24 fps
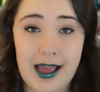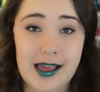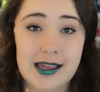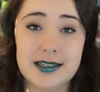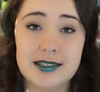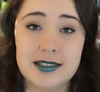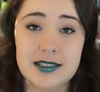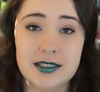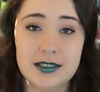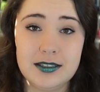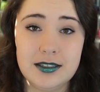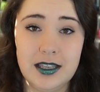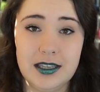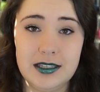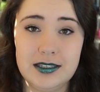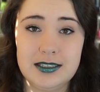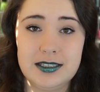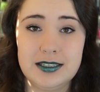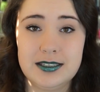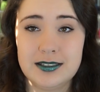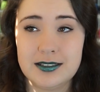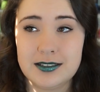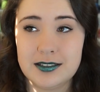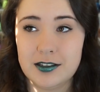has
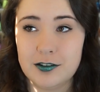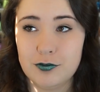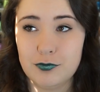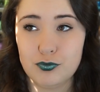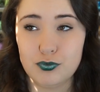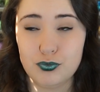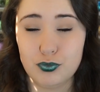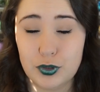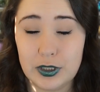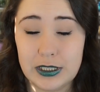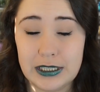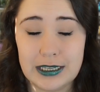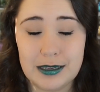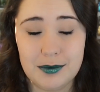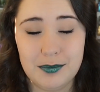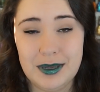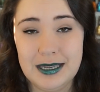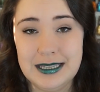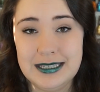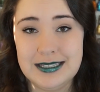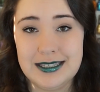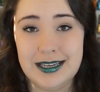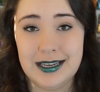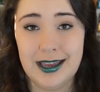it's really
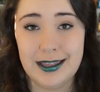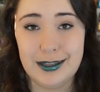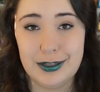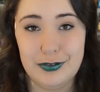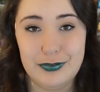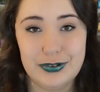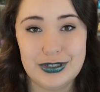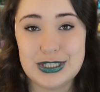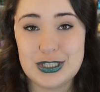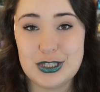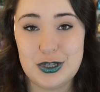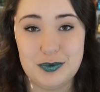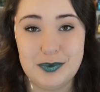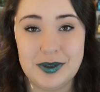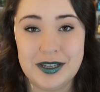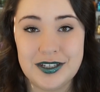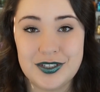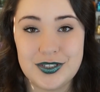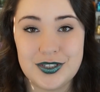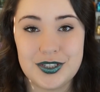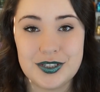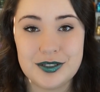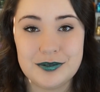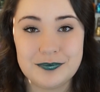amazing I love it so
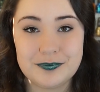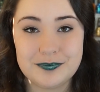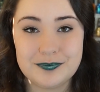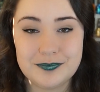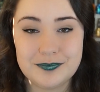much